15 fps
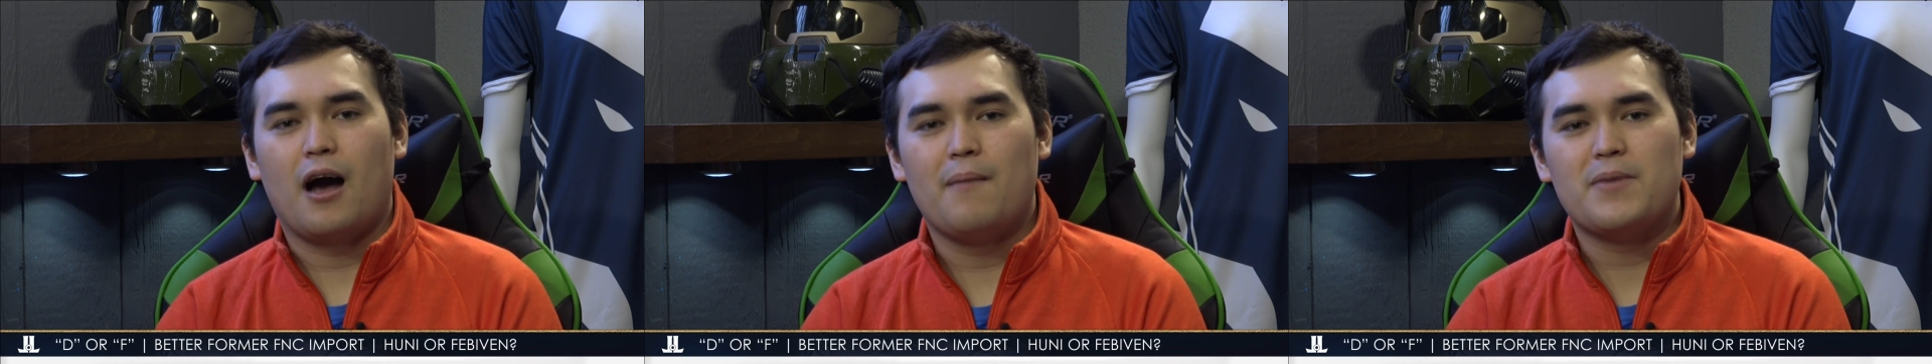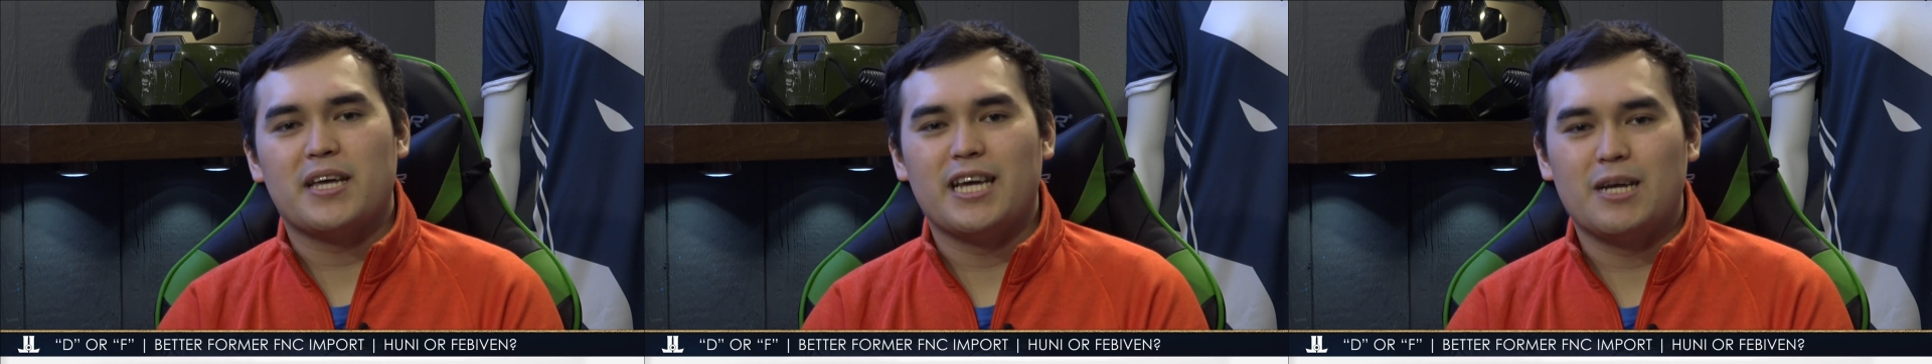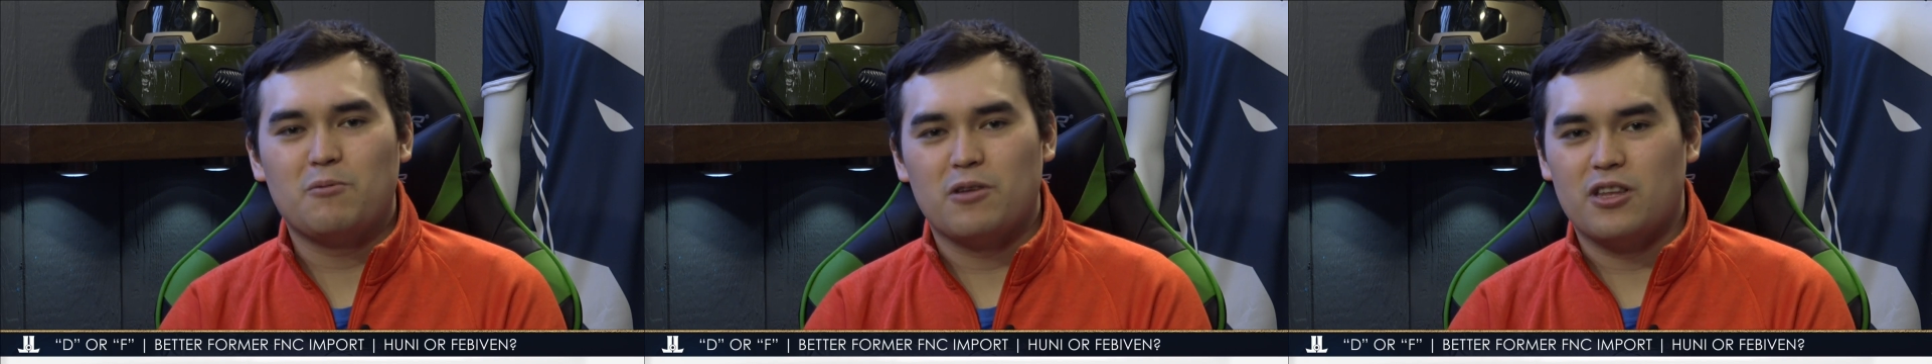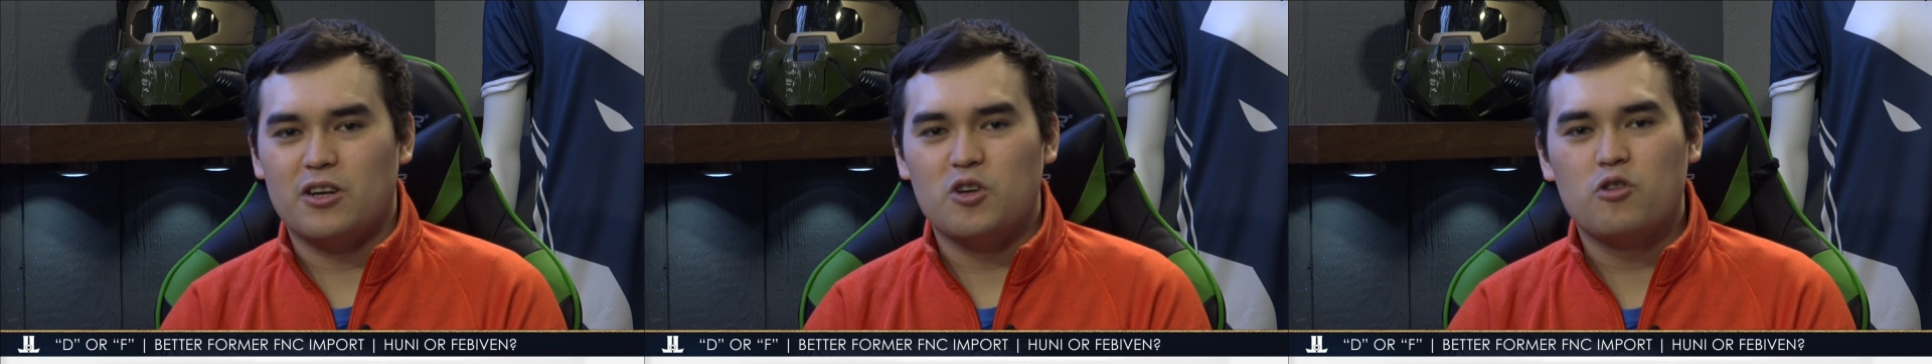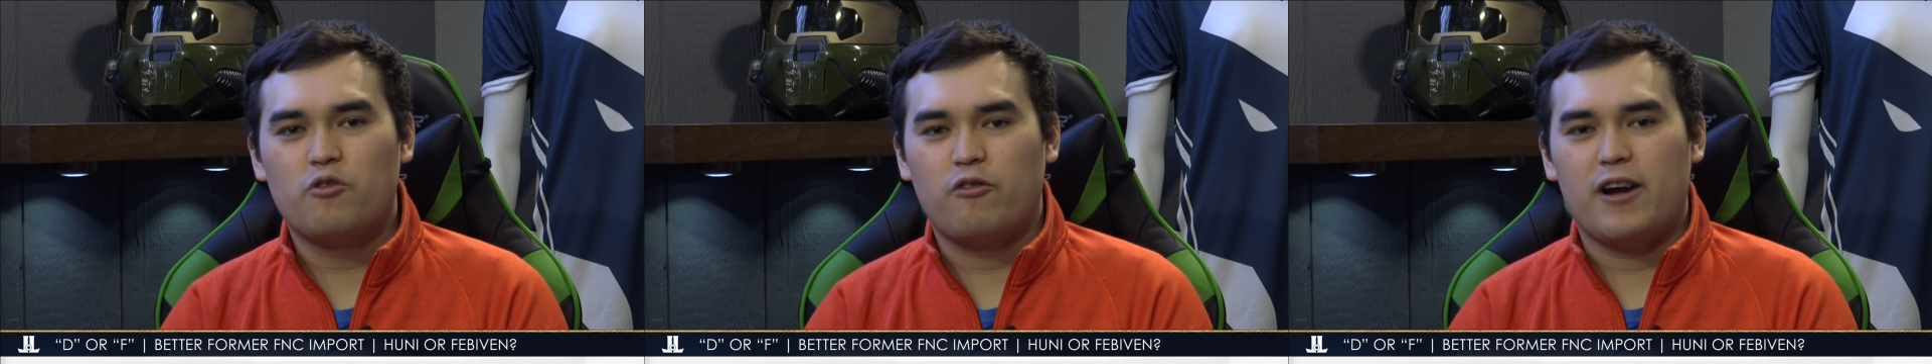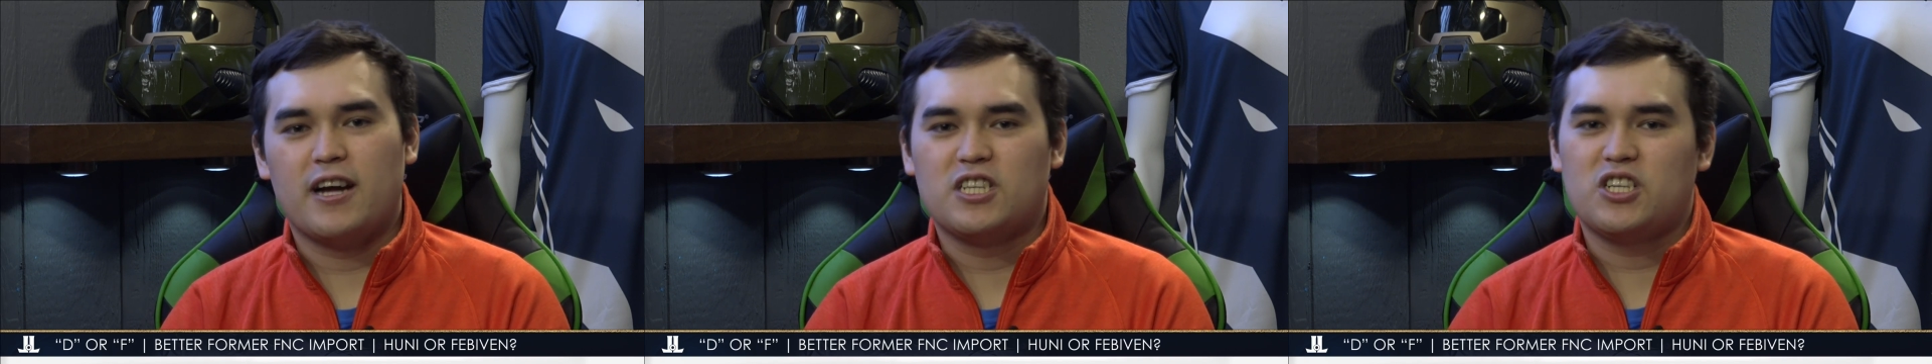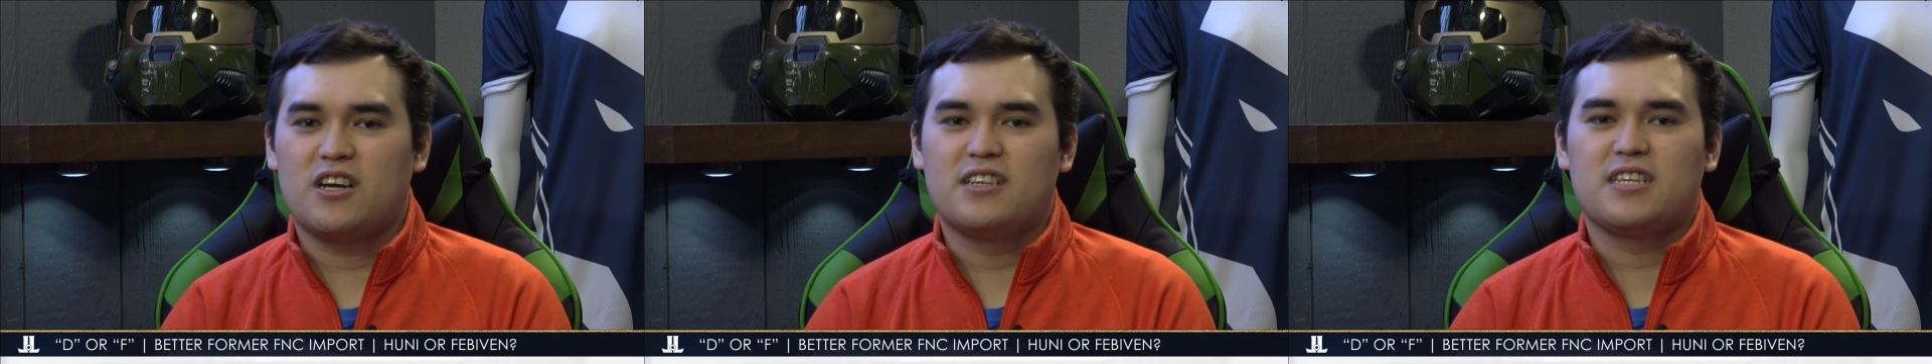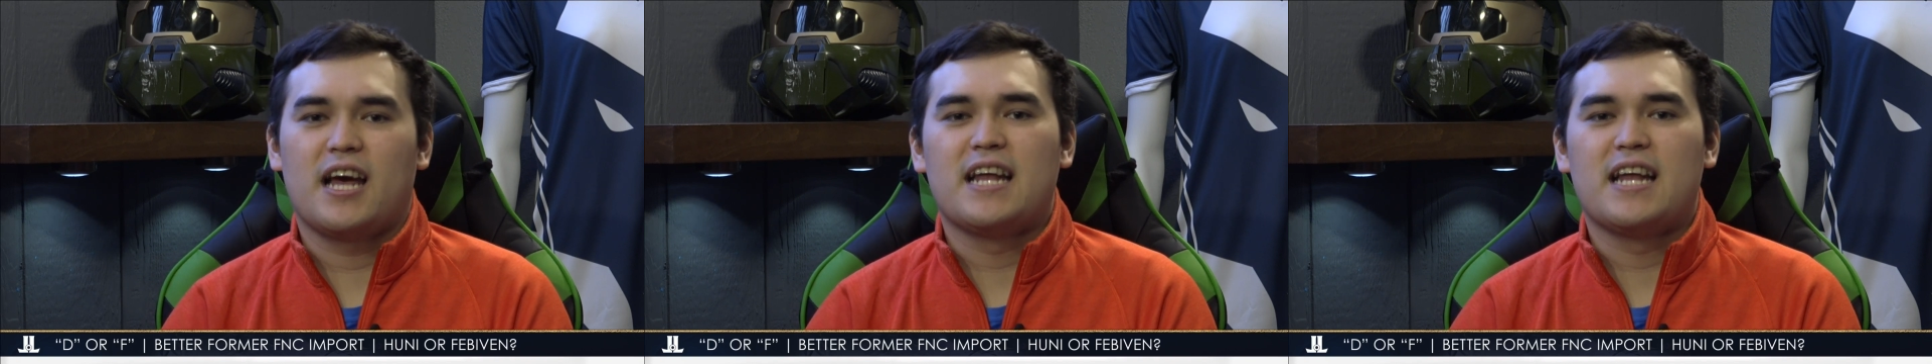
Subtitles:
coming in with a new franchise,